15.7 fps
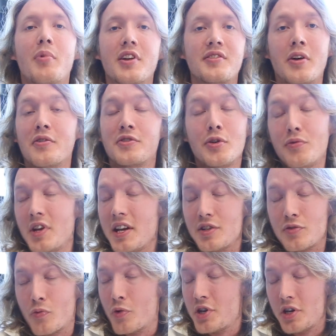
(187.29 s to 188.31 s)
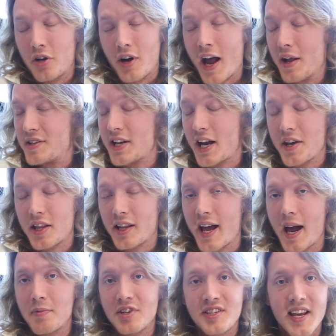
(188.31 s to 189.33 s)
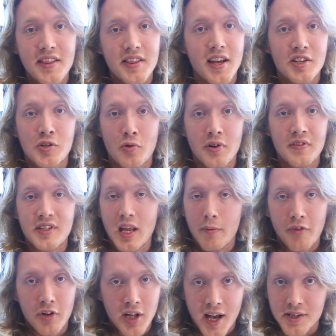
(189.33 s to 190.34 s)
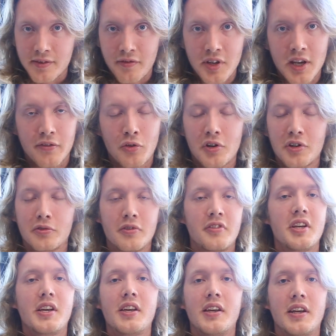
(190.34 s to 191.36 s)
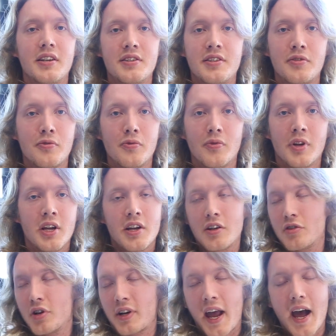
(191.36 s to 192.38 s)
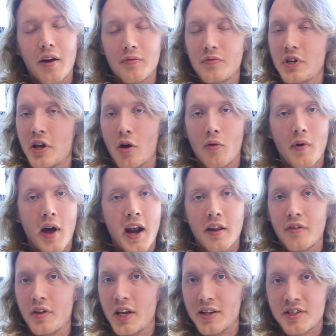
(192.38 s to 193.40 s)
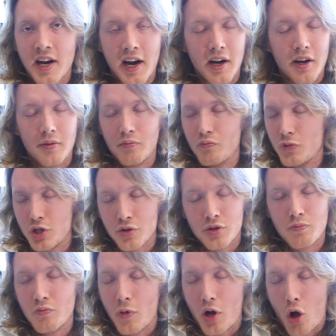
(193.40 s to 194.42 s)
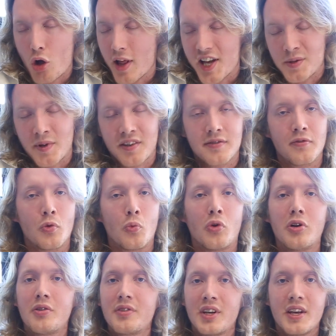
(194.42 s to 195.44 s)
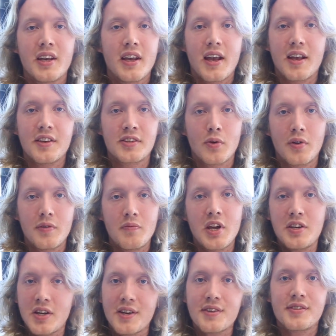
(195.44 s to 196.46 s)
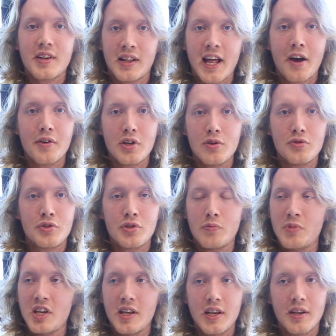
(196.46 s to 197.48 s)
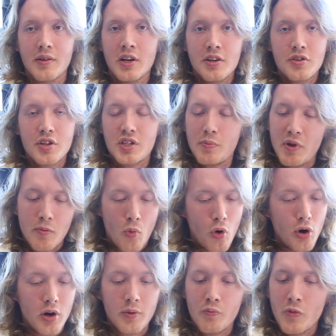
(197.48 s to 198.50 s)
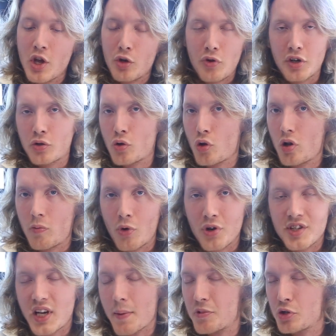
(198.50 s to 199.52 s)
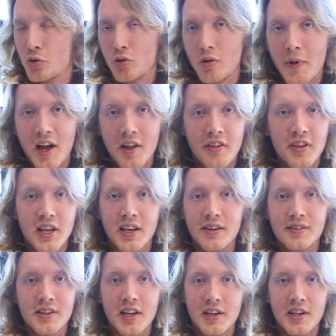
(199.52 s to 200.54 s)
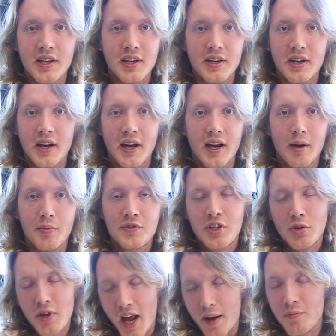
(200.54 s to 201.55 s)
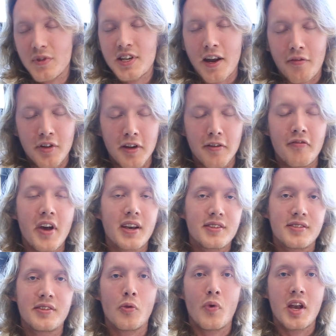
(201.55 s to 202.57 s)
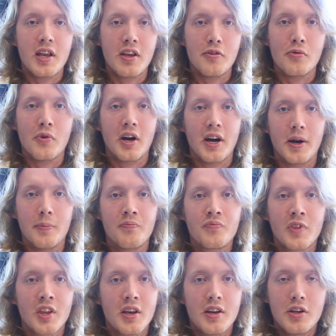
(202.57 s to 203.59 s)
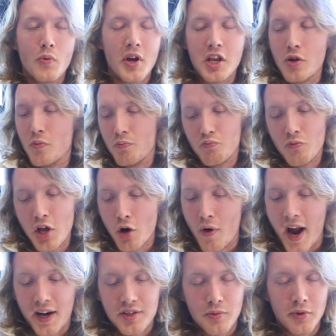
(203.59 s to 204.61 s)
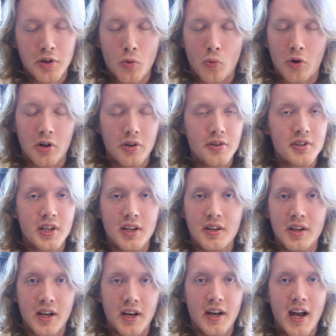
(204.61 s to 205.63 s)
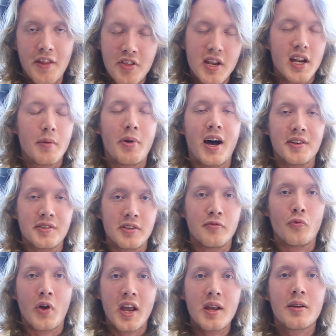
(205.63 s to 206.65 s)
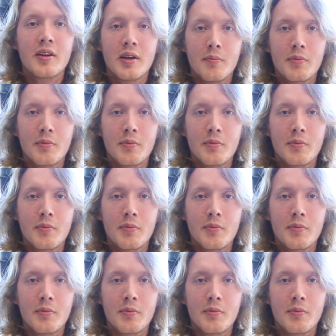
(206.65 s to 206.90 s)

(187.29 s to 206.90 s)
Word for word: but it's also neat when you're outside the lab to take that sort of same philosophy of critical thinking and to look out, out of the entire, just all aspects of the world. And so it does allow you to be just a bit more critical or more skeptical about things, and then it definitely affects the way you interact with the world, and I think in a positive way.